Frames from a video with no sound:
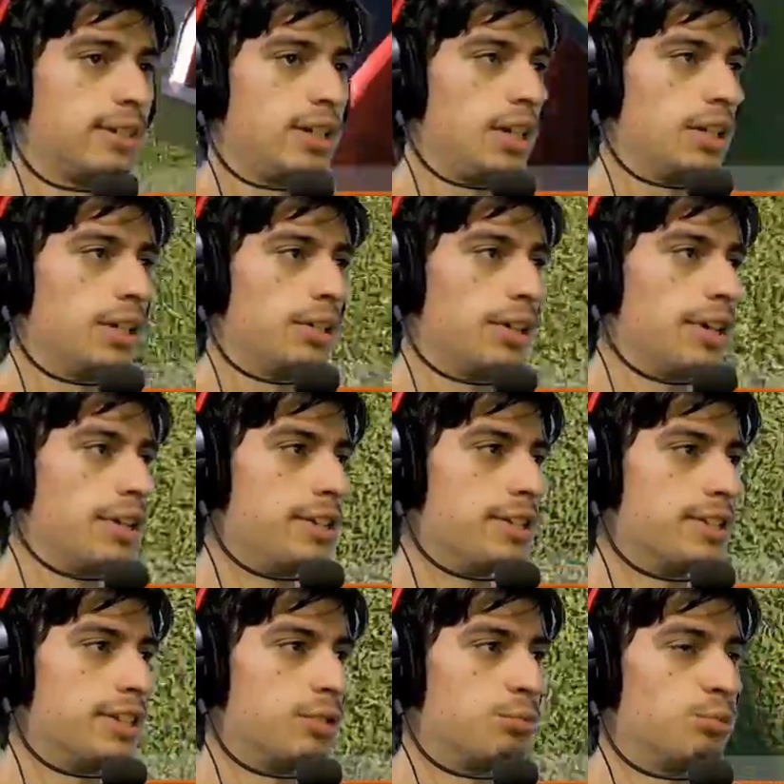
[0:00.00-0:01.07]
Here is
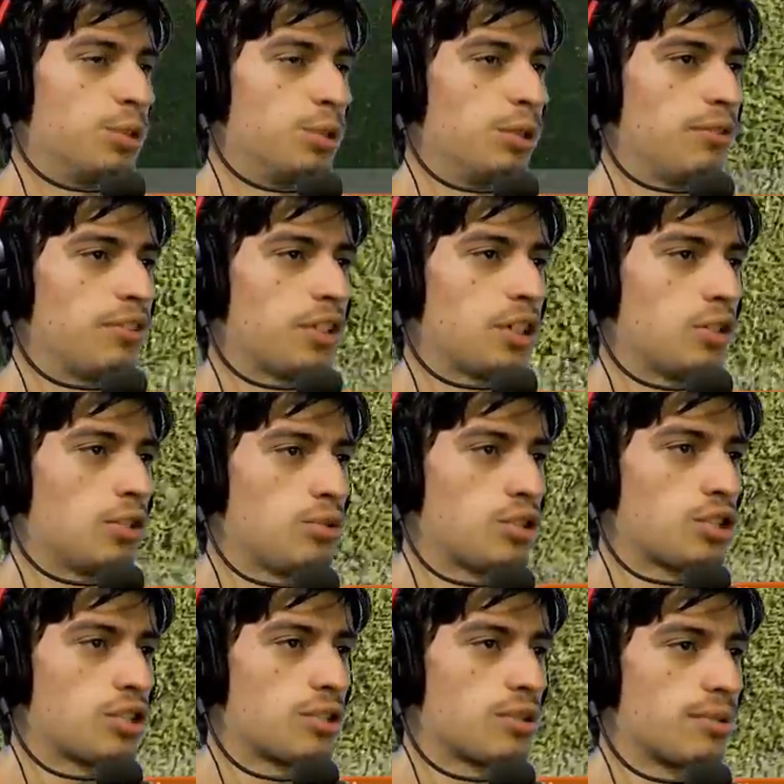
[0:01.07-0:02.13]
the grill of the
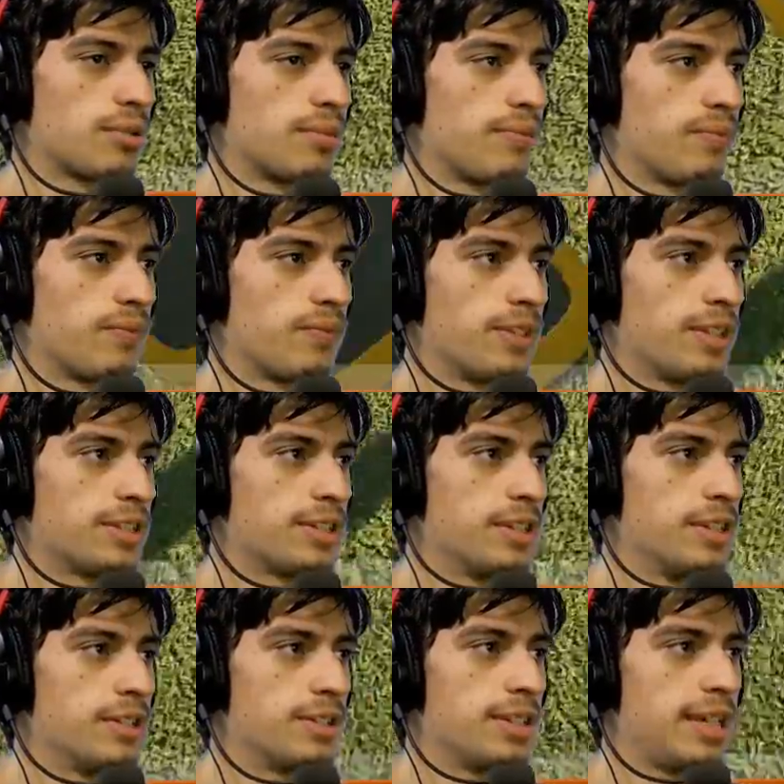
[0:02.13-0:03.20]
coach. This
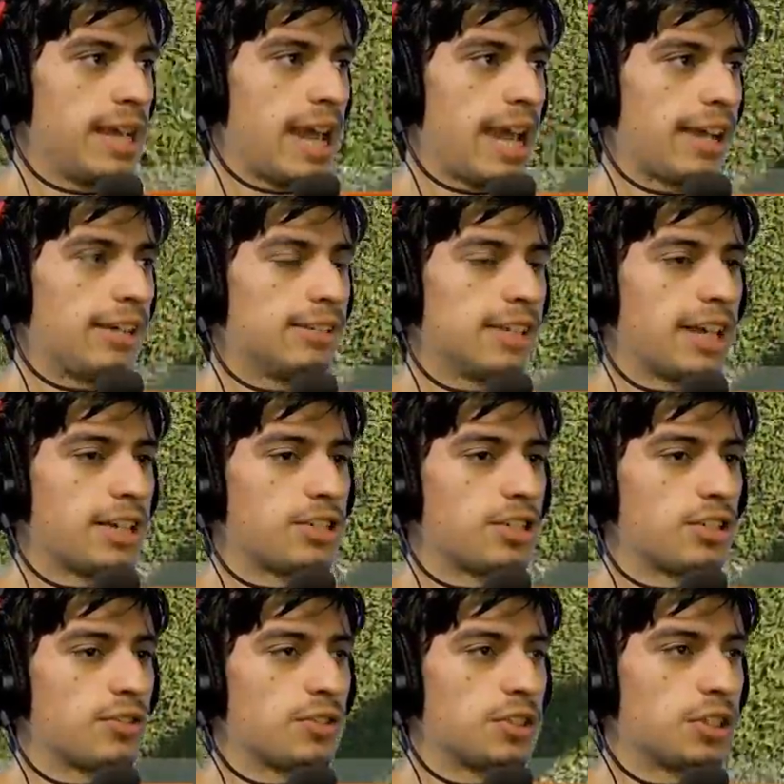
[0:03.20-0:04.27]
is the hanging
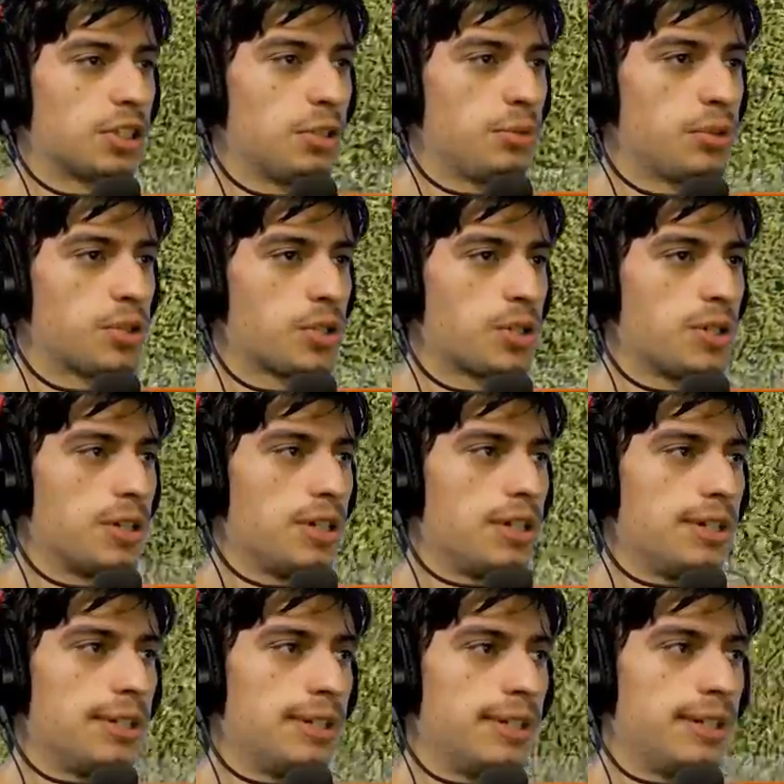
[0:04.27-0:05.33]
lantern for the coach.
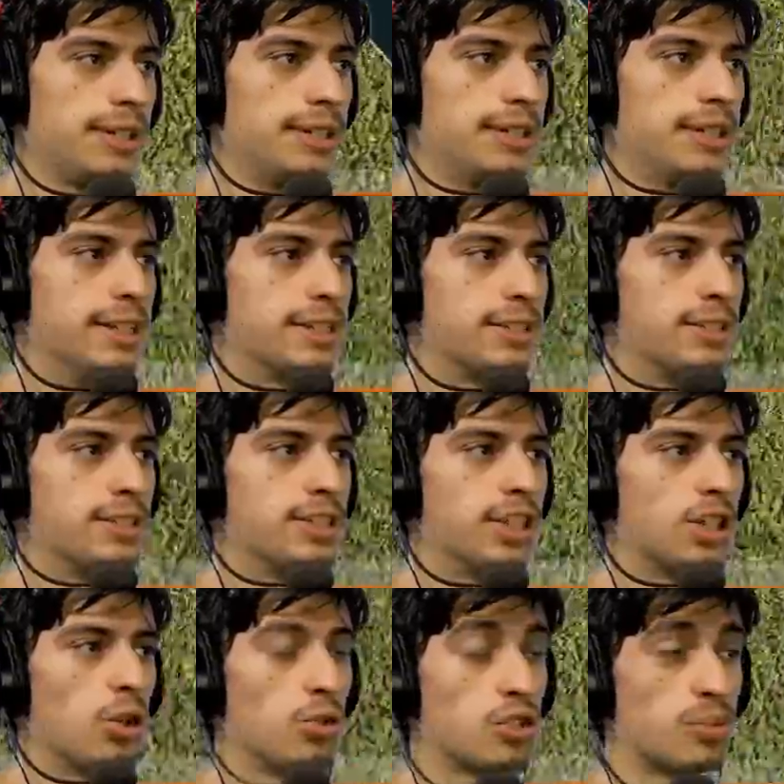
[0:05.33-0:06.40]
This is the
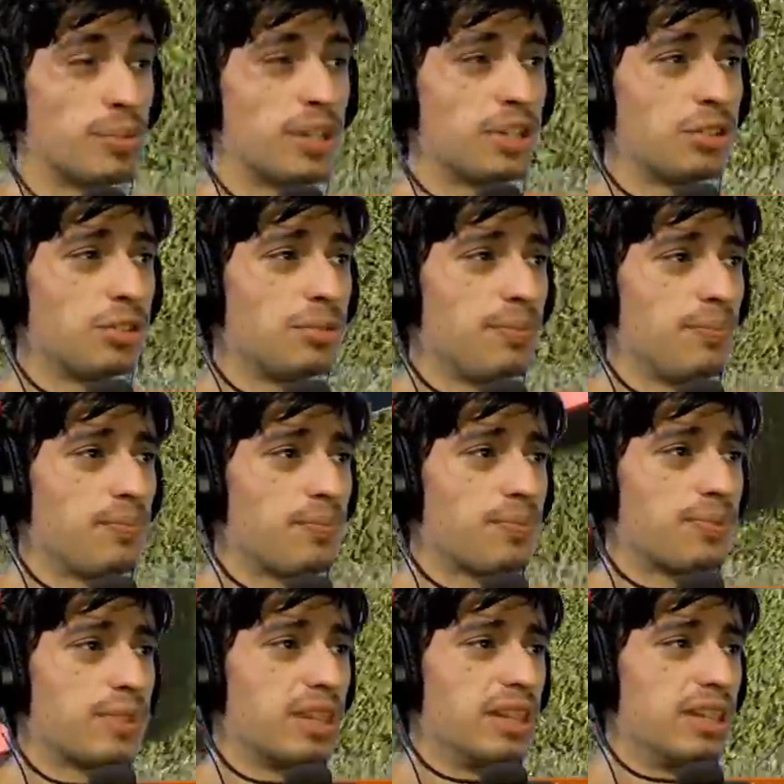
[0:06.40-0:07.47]
coach middle.
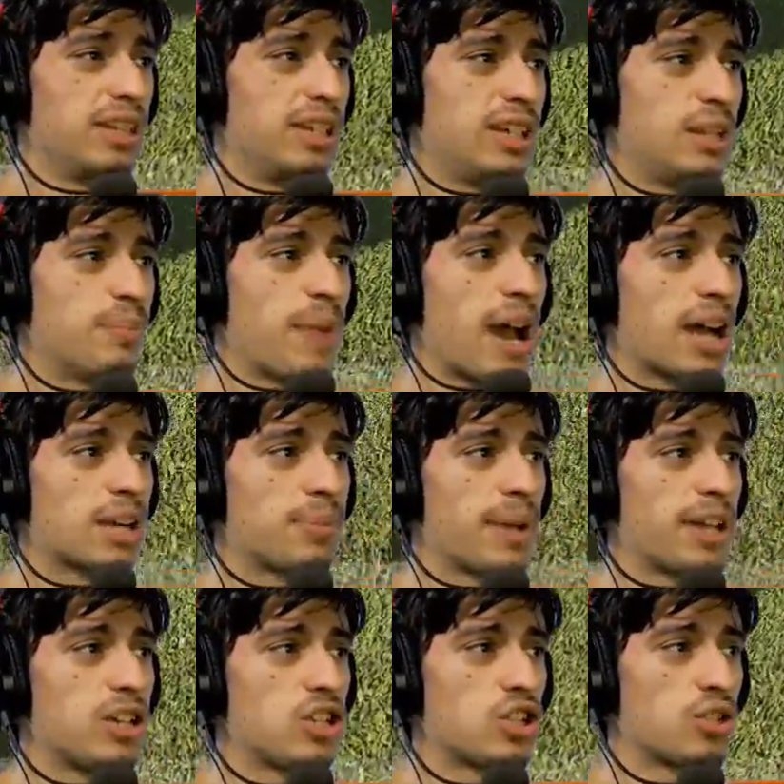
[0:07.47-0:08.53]
The back
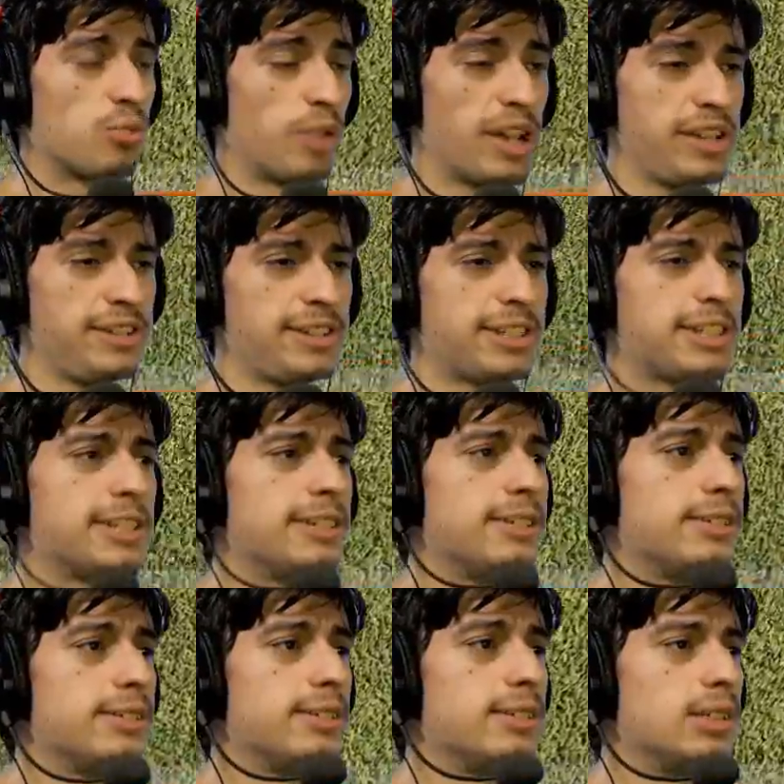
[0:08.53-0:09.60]
bench raised.
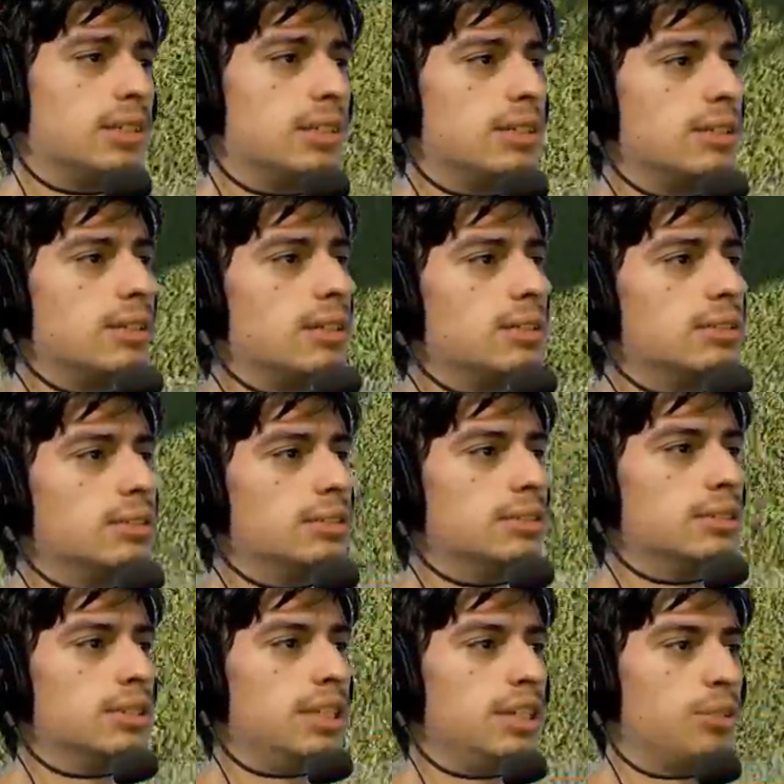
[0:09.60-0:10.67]

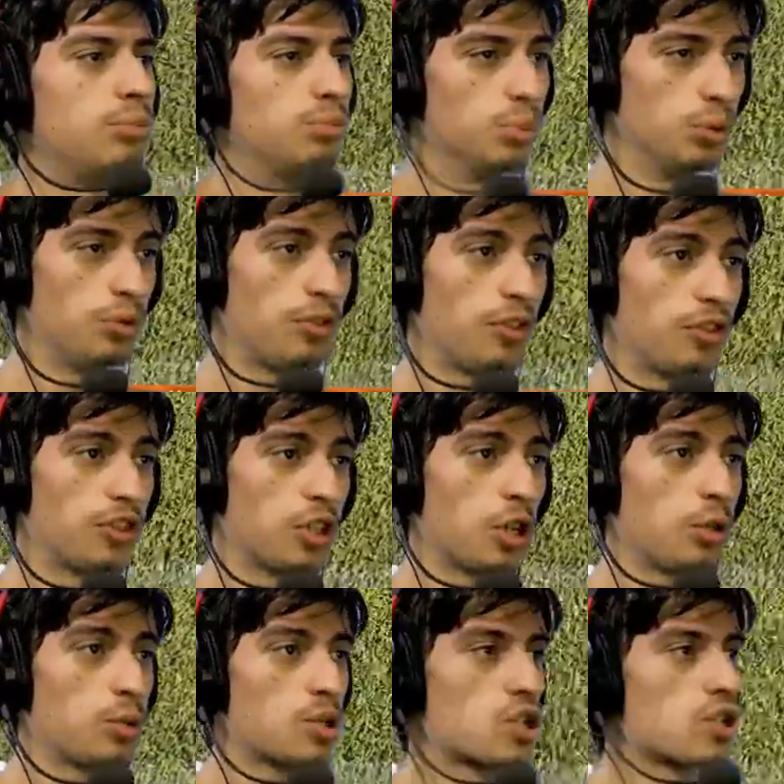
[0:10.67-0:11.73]
The roof of the
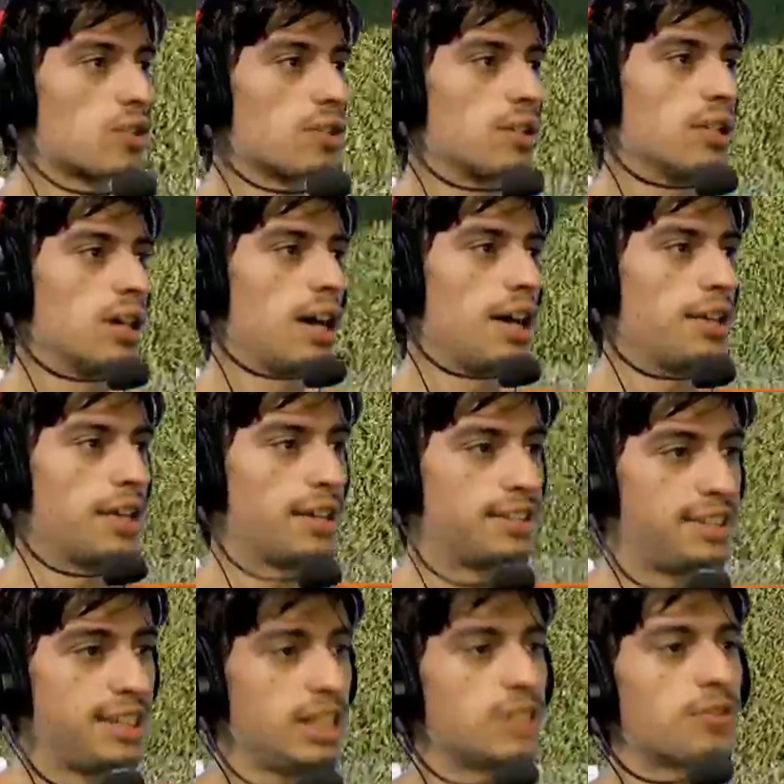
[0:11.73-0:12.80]
coach. A
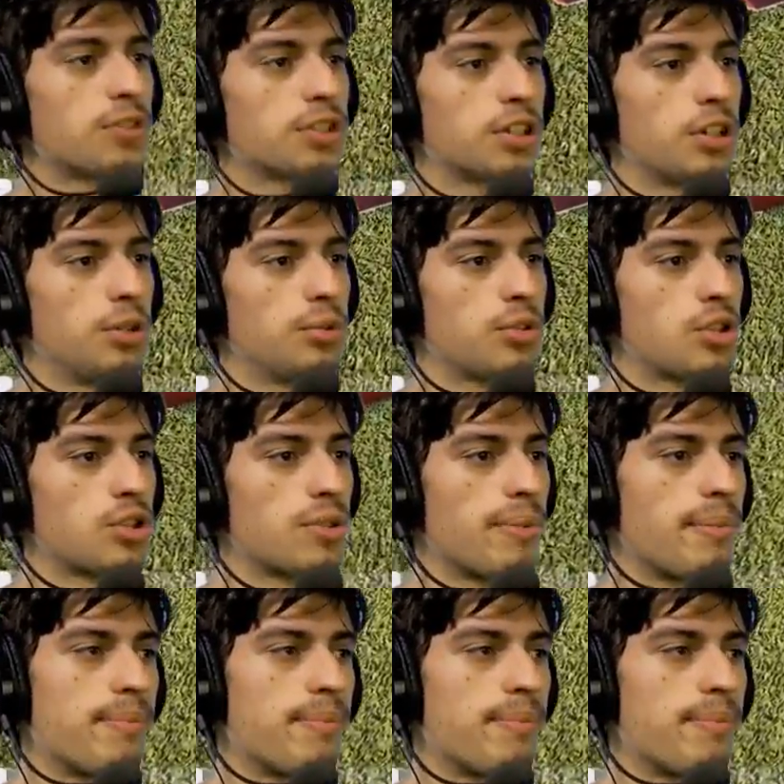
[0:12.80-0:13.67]
seat for the coach.